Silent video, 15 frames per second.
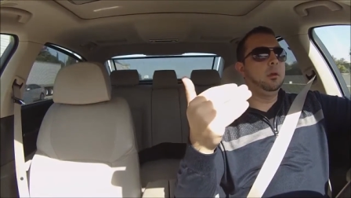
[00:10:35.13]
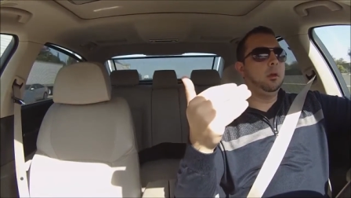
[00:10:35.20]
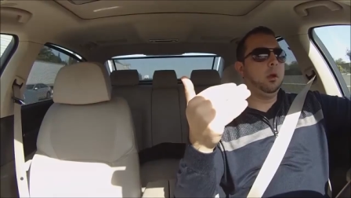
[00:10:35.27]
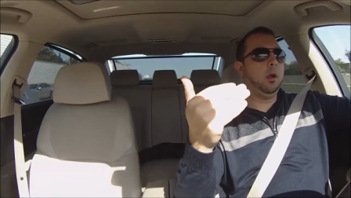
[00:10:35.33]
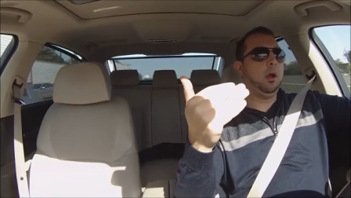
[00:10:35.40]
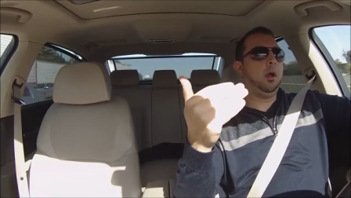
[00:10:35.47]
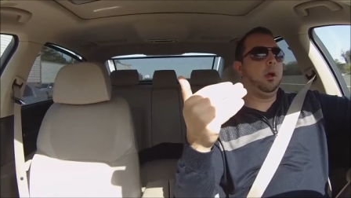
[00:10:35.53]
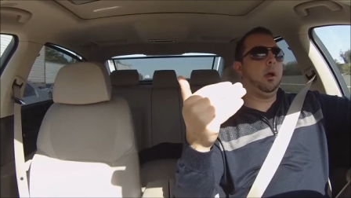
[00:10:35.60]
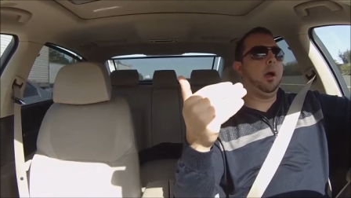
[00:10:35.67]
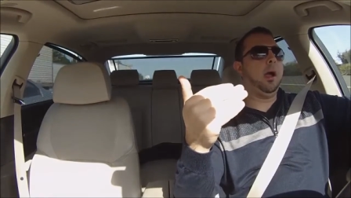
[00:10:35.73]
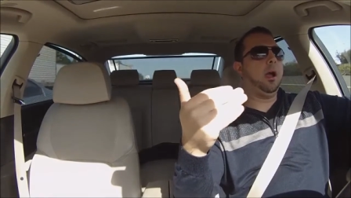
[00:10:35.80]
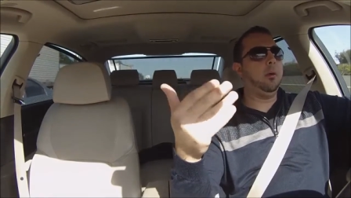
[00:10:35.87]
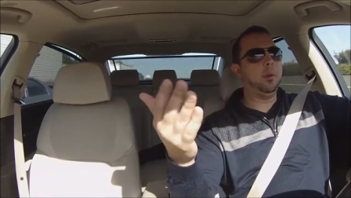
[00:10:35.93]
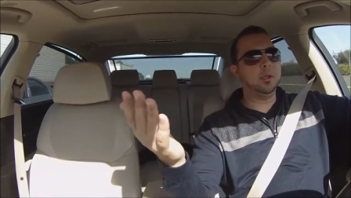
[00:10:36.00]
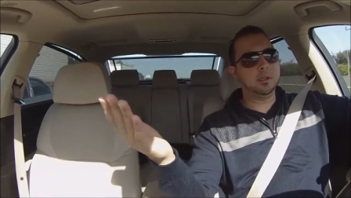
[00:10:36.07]
uh,
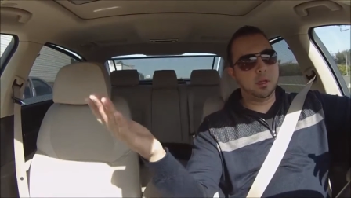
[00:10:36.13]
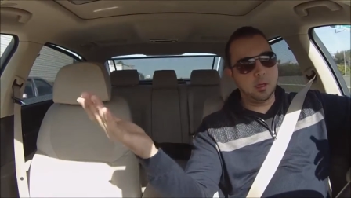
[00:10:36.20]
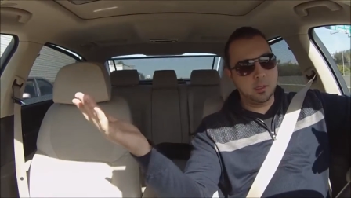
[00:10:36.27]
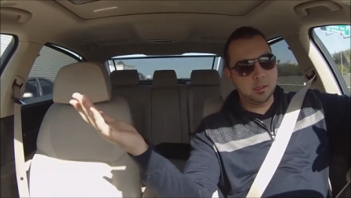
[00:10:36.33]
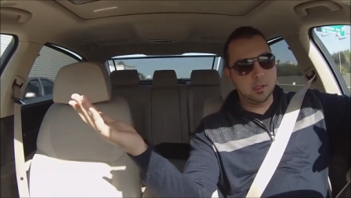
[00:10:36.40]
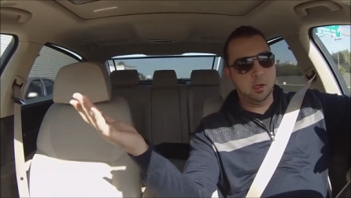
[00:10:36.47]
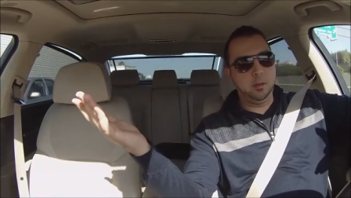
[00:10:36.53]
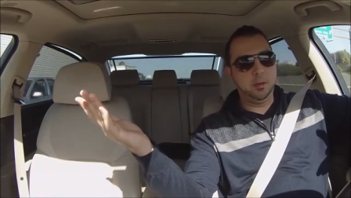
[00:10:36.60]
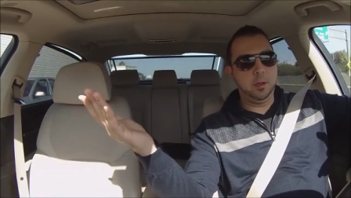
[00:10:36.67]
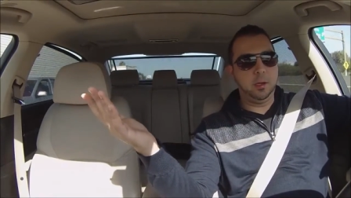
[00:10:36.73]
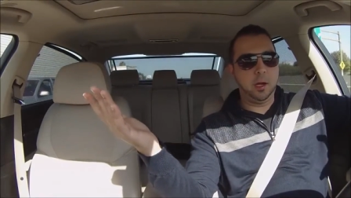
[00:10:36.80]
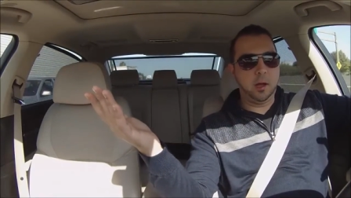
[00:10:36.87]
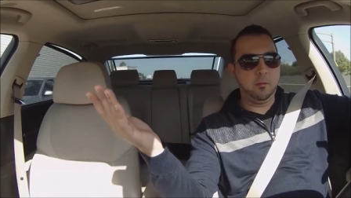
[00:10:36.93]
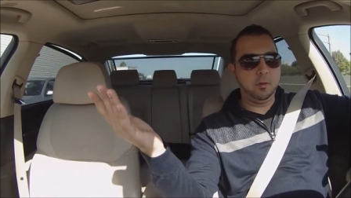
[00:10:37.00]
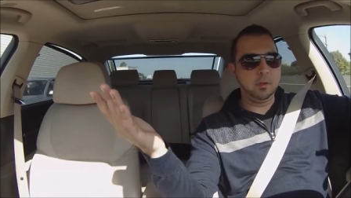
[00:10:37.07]
hire me as a
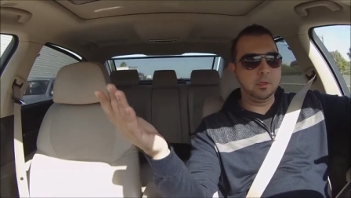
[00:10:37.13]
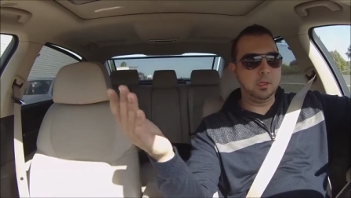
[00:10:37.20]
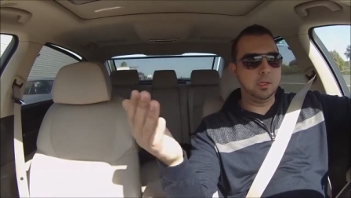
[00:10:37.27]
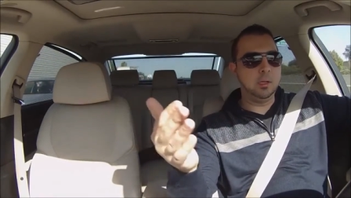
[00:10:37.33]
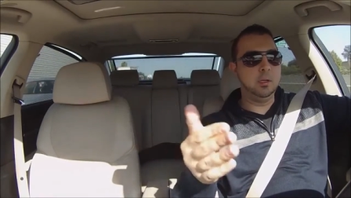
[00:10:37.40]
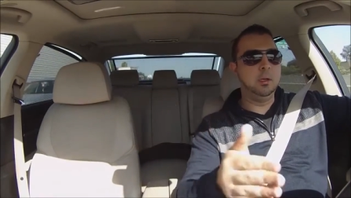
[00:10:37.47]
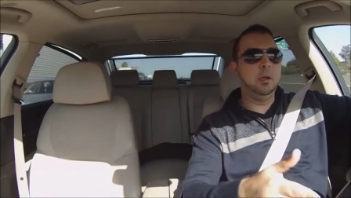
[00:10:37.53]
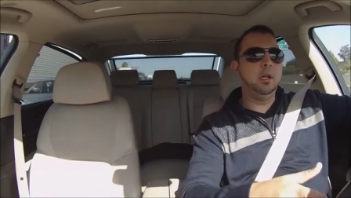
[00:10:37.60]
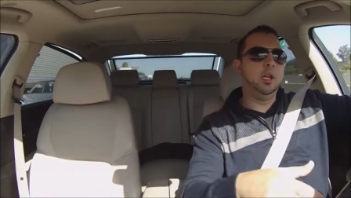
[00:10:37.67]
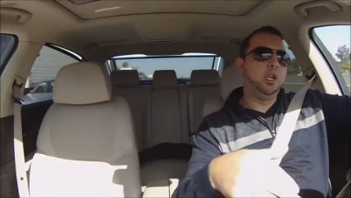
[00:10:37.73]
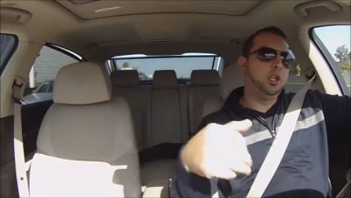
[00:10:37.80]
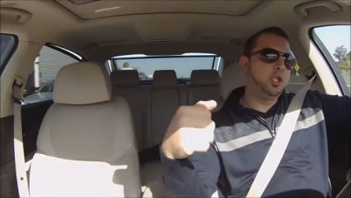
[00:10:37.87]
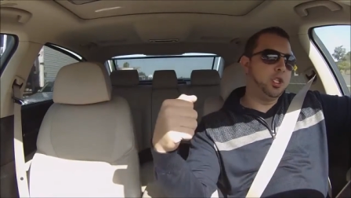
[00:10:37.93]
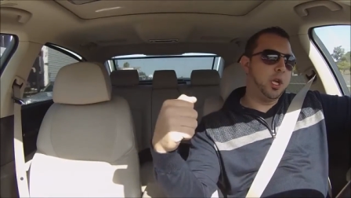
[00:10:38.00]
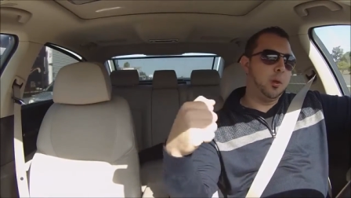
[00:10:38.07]
consultant, obviously,
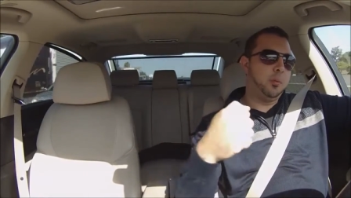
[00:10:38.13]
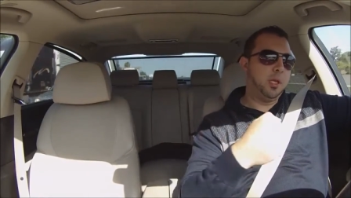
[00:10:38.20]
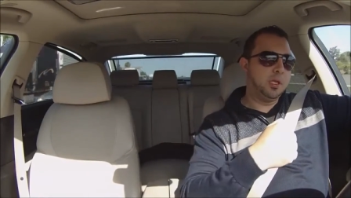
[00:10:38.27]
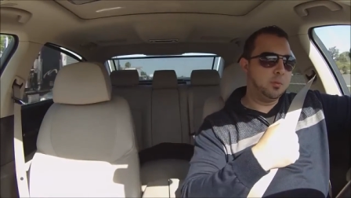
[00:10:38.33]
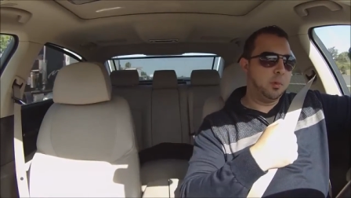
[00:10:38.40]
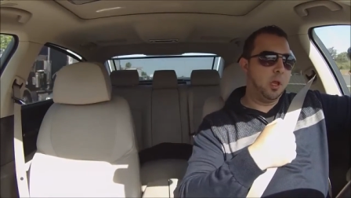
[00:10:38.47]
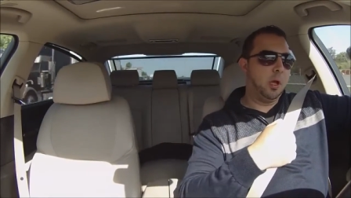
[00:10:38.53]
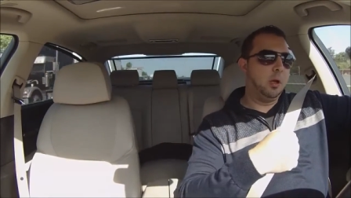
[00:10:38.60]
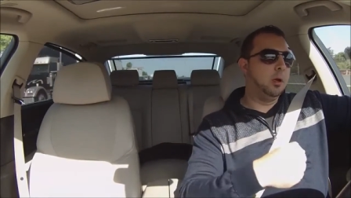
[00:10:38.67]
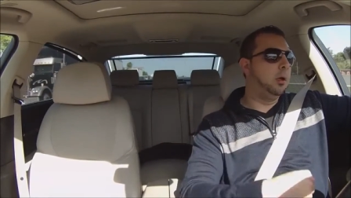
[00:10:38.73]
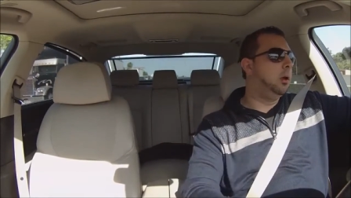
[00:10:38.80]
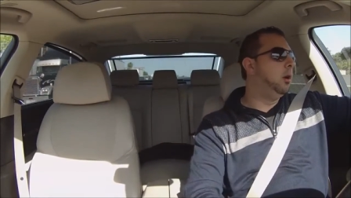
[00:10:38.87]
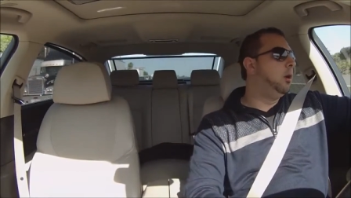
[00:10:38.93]
shameless plug.